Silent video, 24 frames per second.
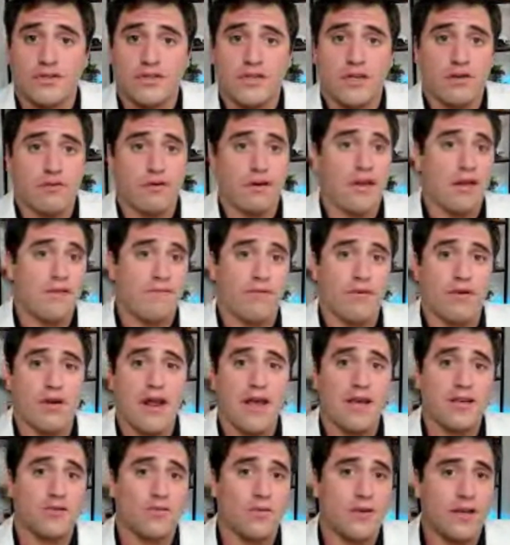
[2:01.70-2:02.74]
see you again for
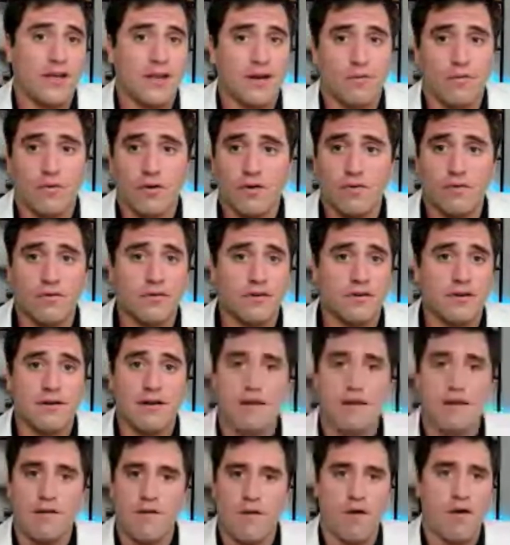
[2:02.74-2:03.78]
next weekend, and we're going
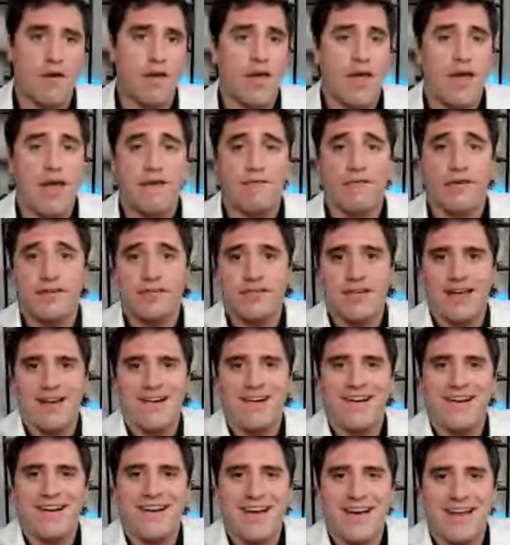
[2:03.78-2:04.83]
every
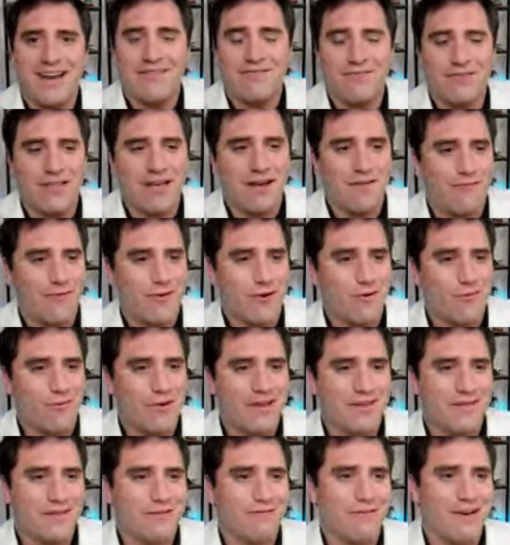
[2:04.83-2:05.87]
Saturday night after that for our
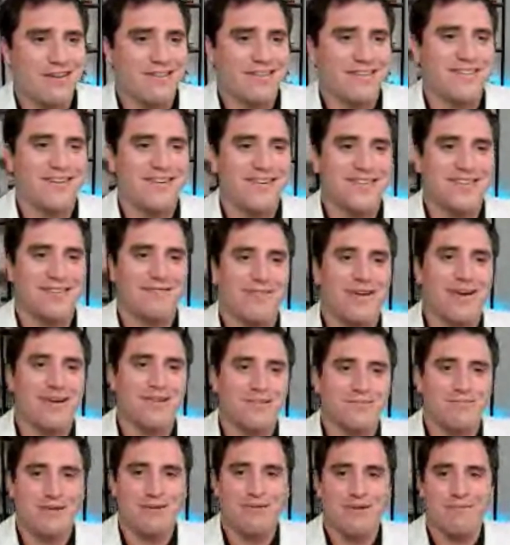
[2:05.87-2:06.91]
weekly racing series at Vado
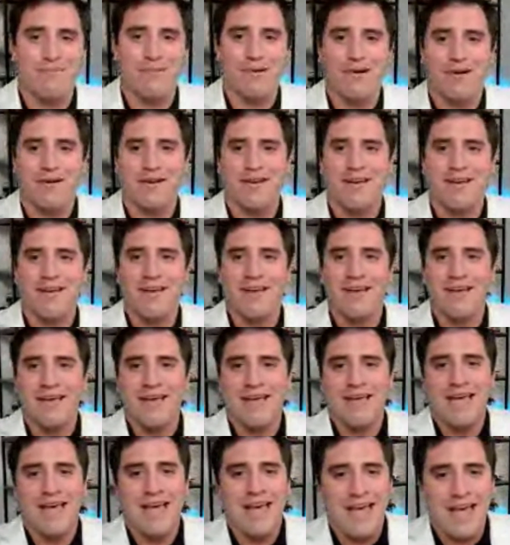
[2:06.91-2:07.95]
Speedway Park.
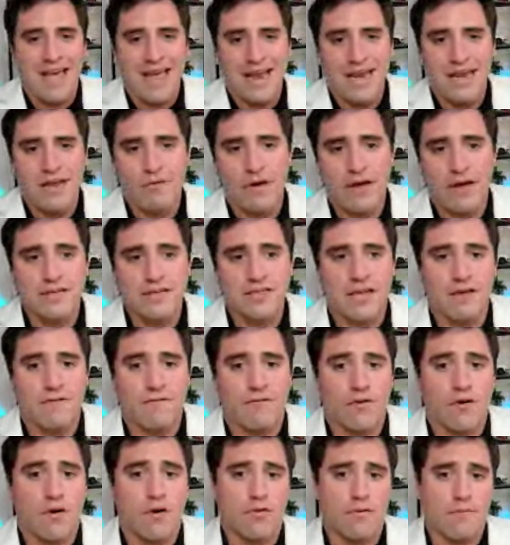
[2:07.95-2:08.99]
Anyways,
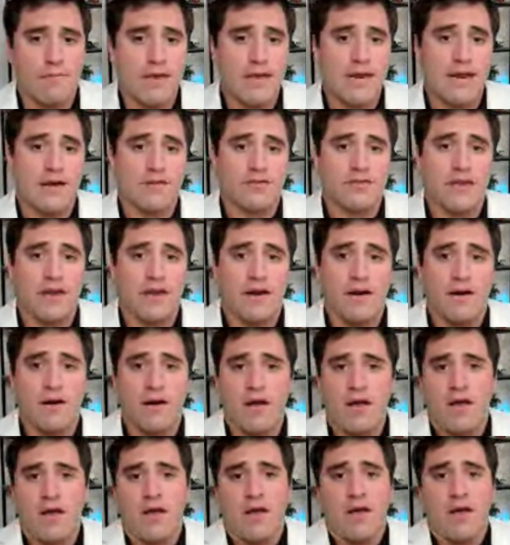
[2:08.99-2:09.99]
and for all the men out there,